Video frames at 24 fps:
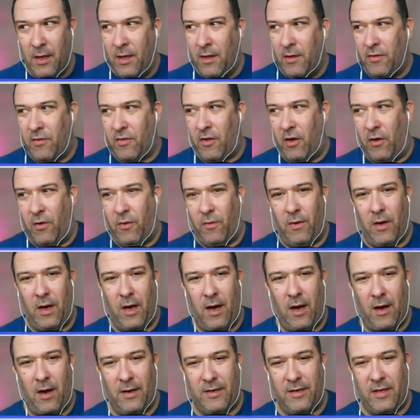So
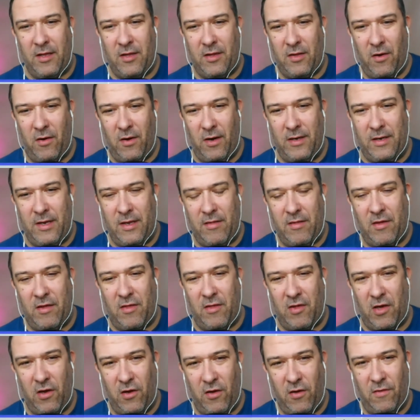I decided to
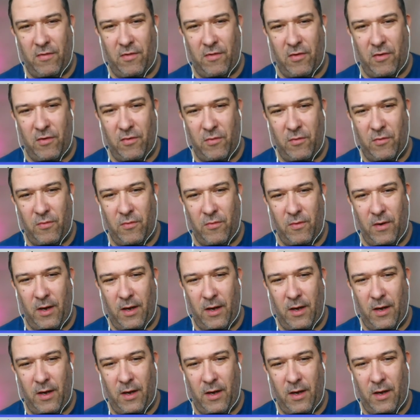turn to